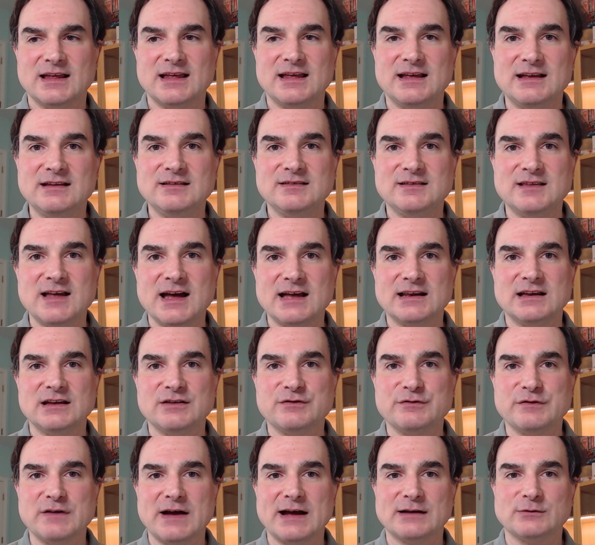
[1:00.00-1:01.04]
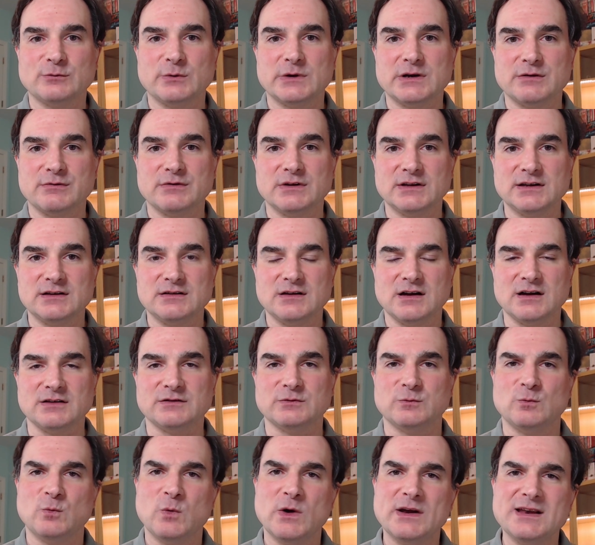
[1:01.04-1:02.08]
is that in fact what it really
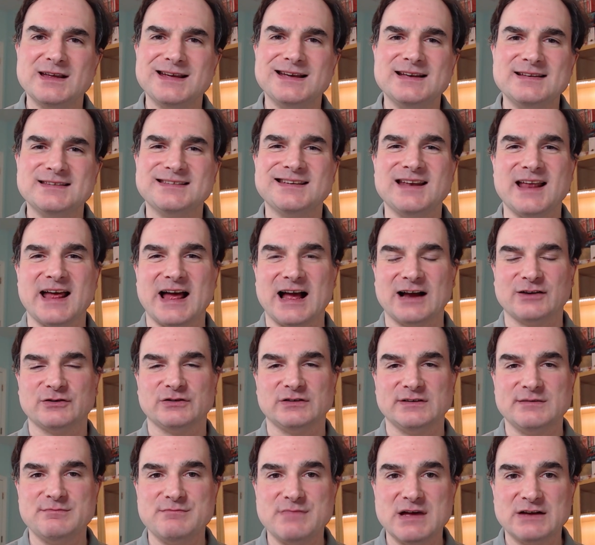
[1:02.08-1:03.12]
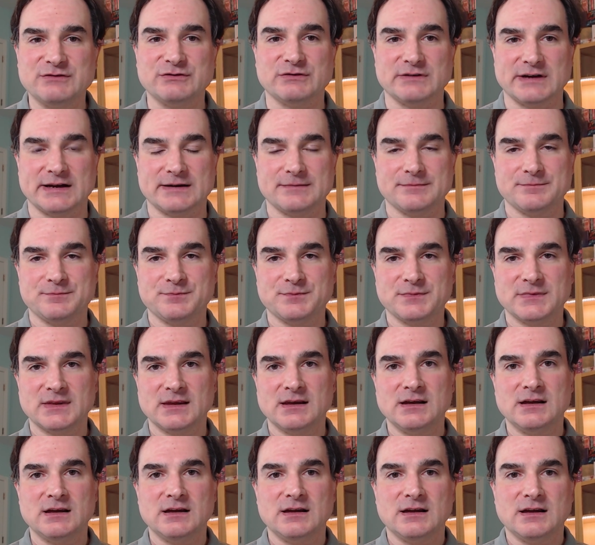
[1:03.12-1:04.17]
does? What is it actually measuring?
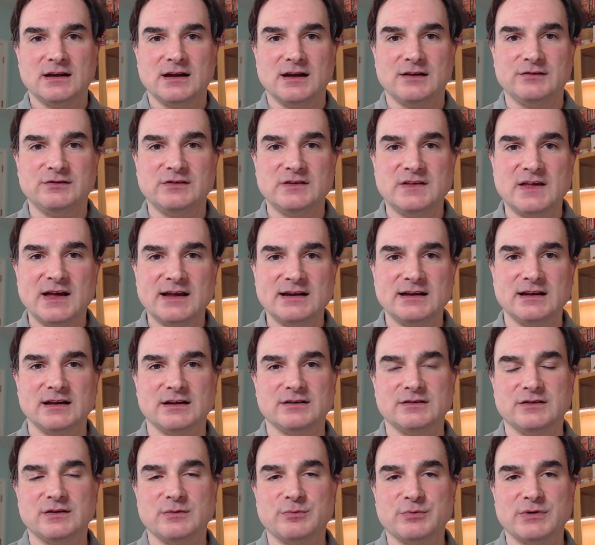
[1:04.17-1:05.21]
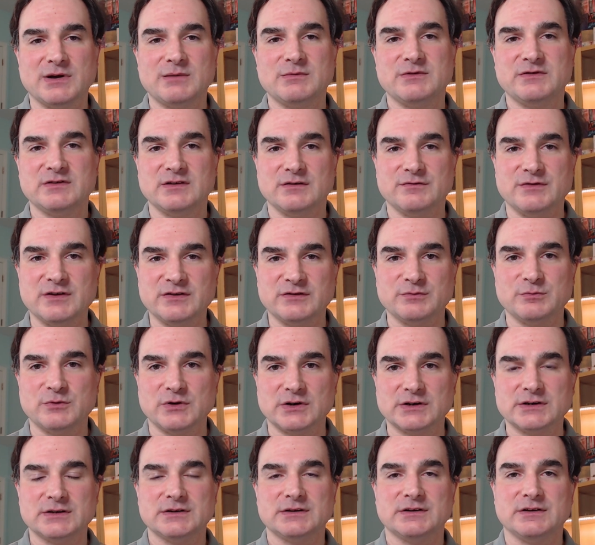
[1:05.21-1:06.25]
And to that end, the premise of this
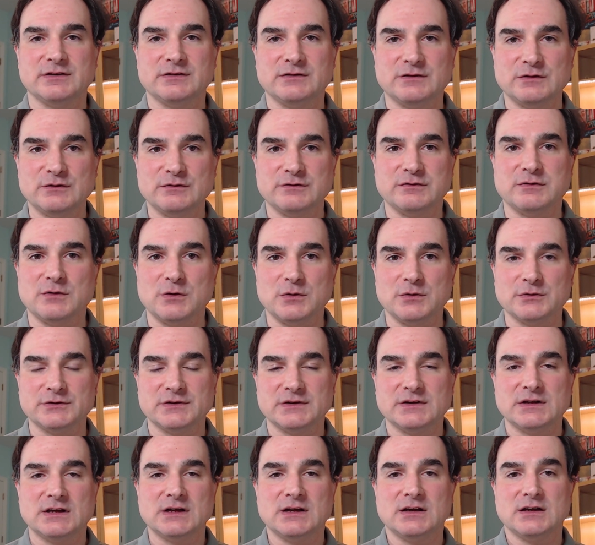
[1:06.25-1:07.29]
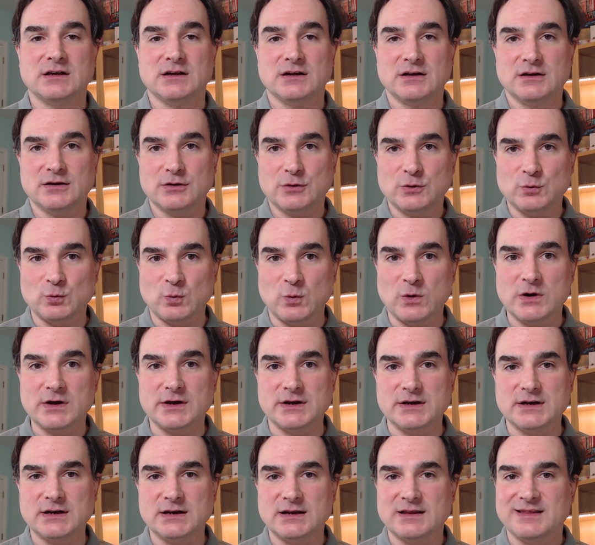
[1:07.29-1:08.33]
book is twofold.
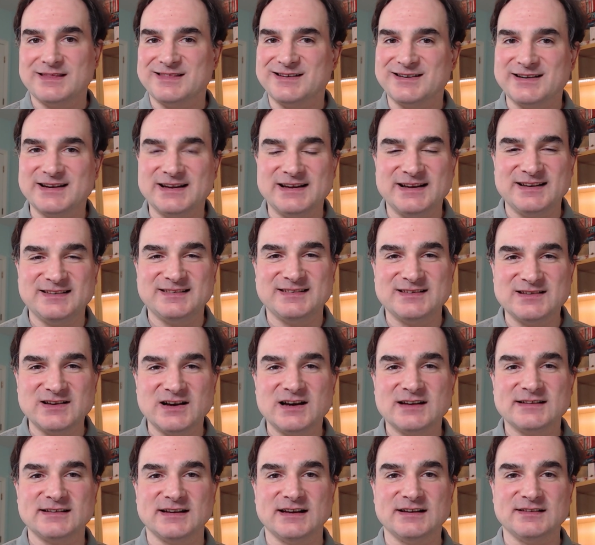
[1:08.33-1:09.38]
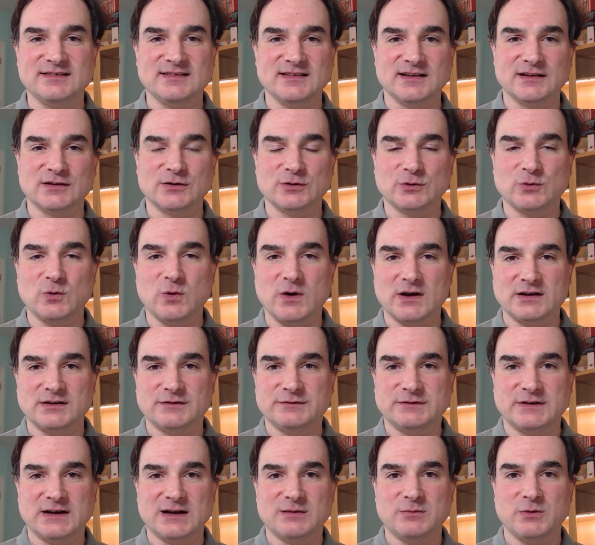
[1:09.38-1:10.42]
One, there is not a single
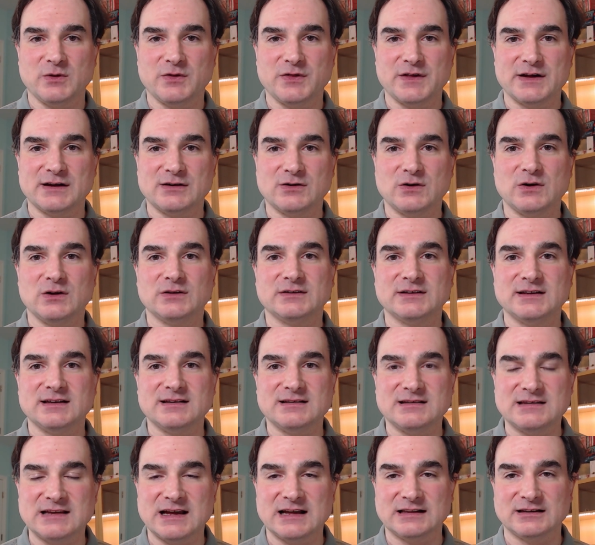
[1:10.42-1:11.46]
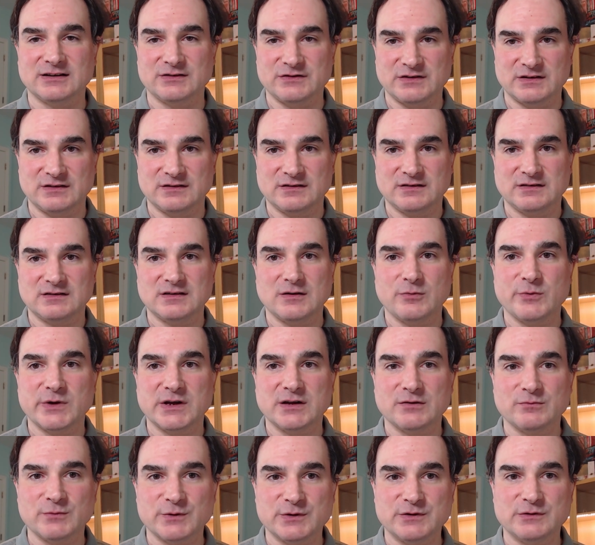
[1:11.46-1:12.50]
quantifiable thing called intelligence that we
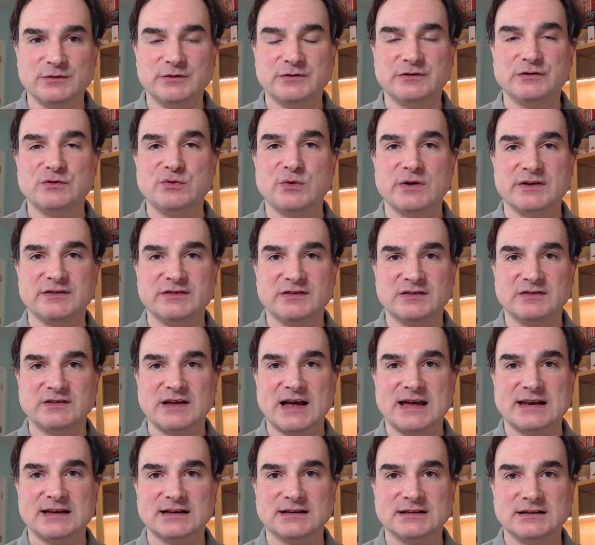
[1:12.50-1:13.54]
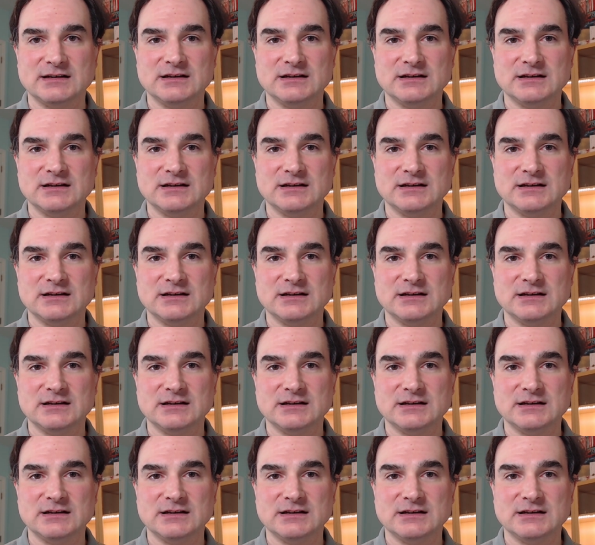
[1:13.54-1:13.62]
can reduce to a static,